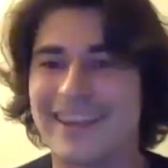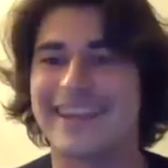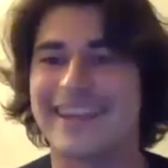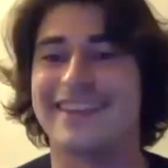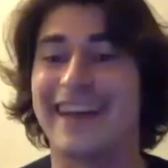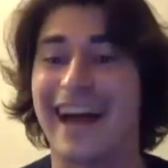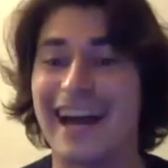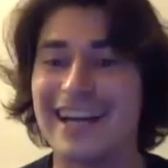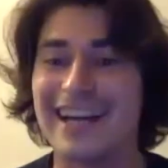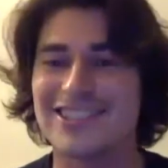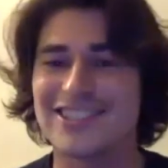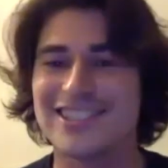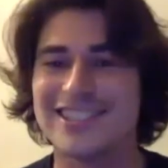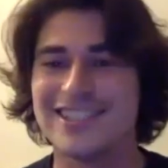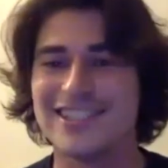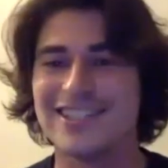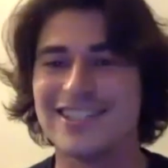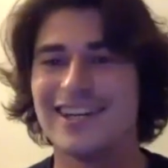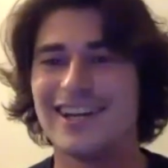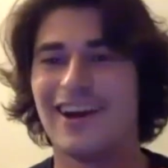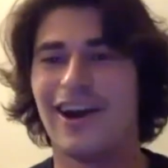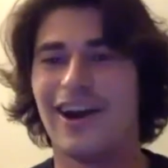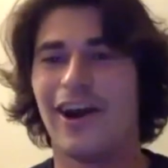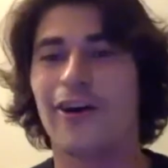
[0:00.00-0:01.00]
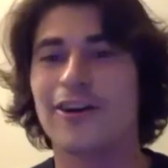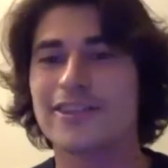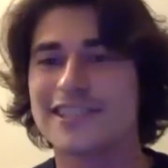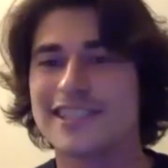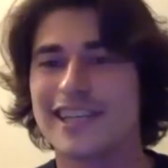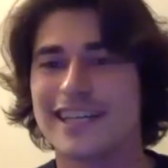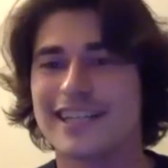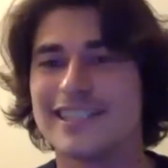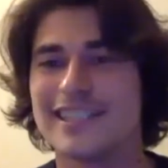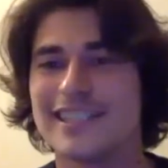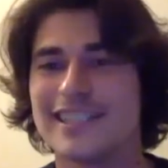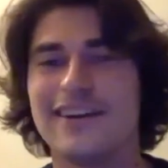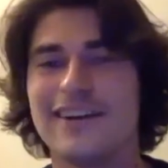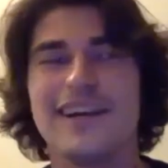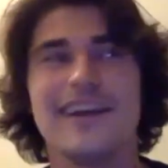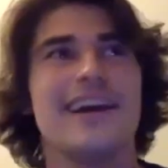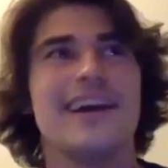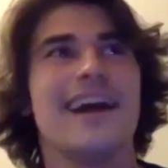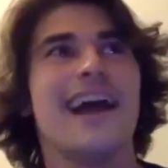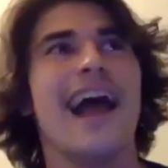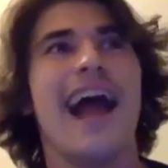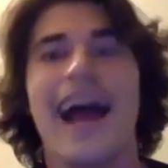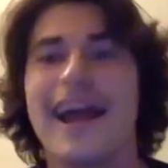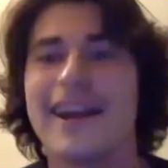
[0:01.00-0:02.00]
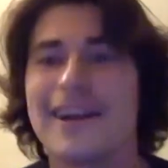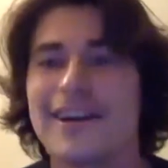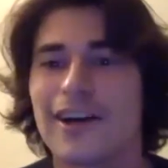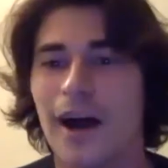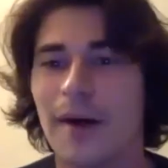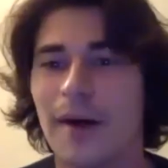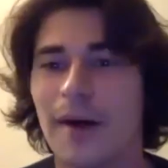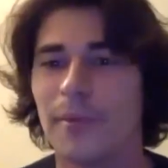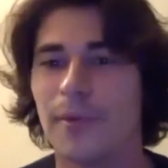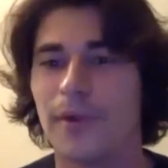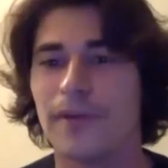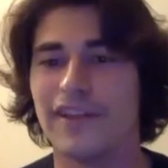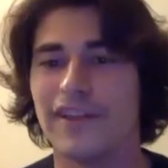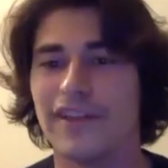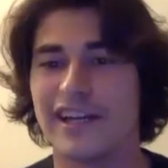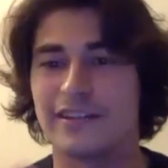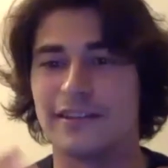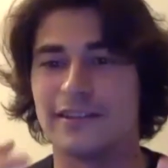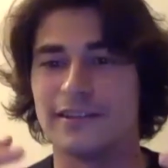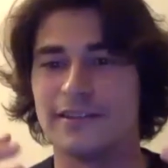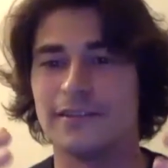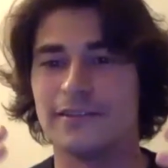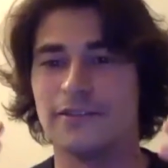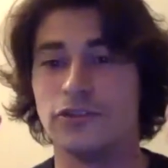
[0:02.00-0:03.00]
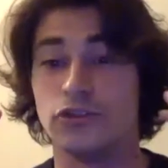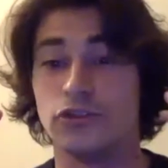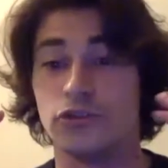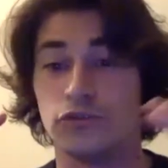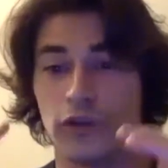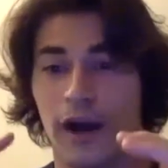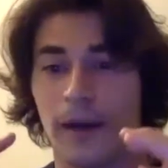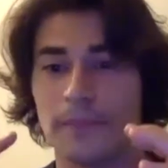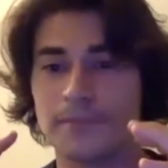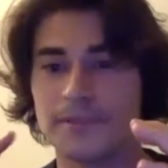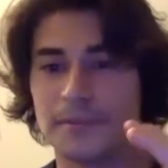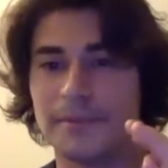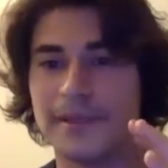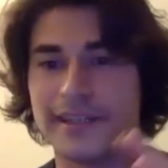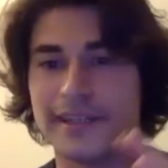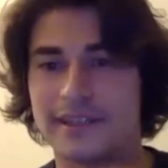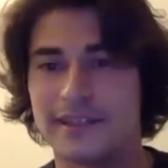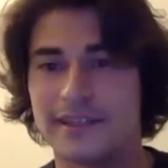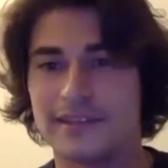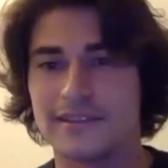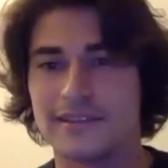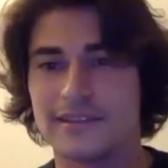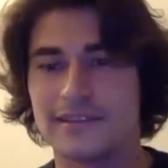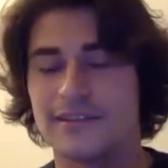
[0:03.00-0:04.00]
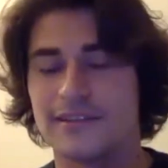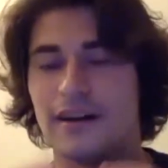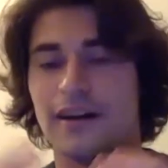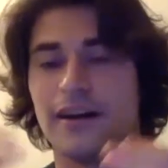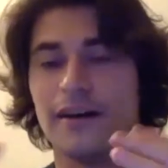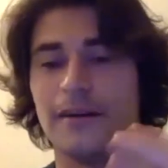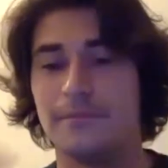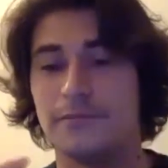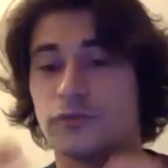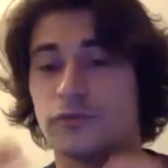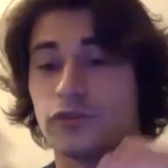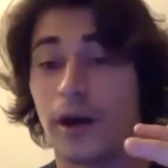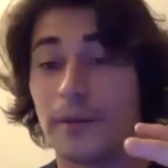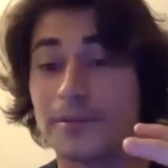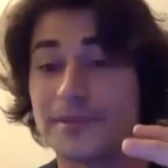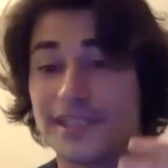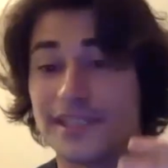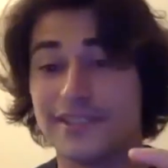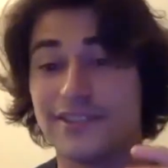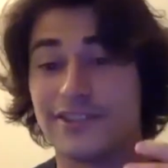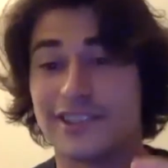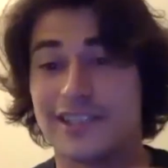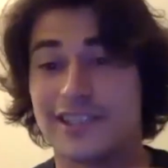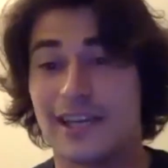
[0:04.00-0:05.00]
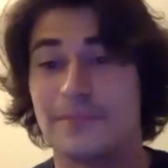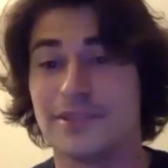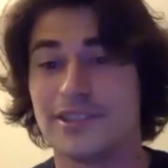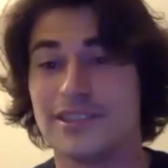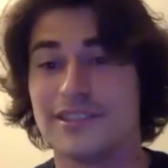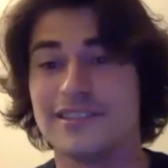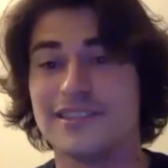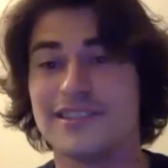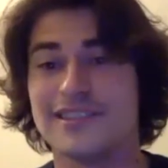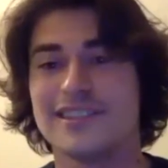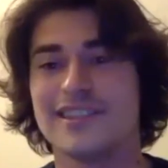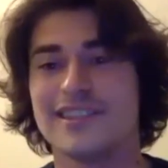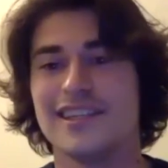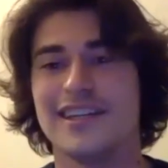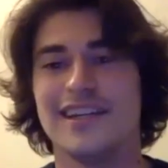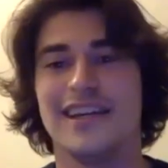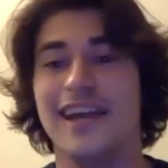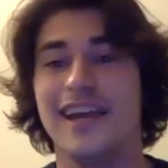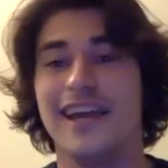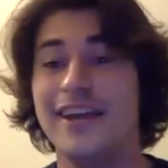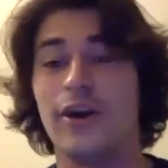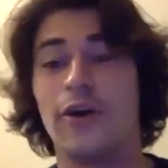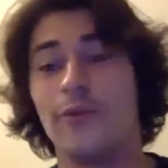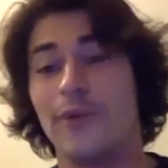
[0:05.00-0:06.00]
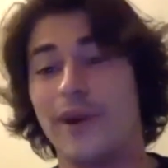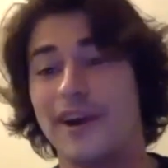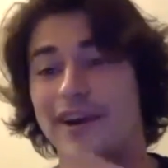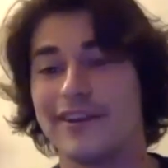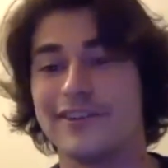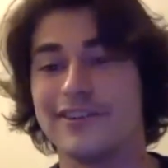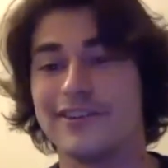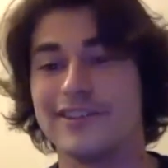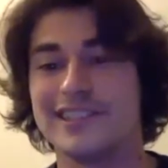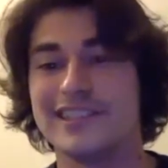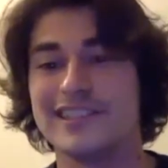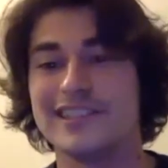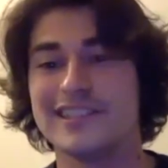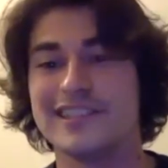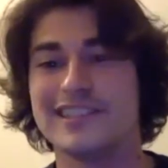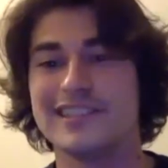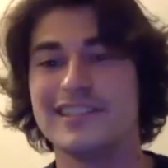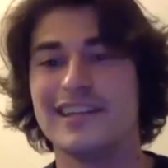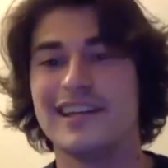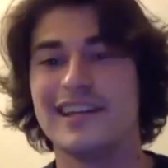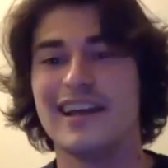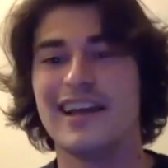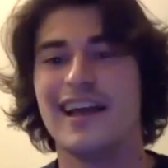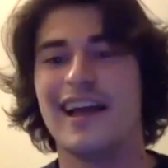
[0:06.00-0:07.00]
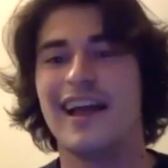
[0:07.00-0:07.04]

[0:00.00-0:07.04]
Like last year, our secondary had a couple of like dropped interceptions in our regular season, and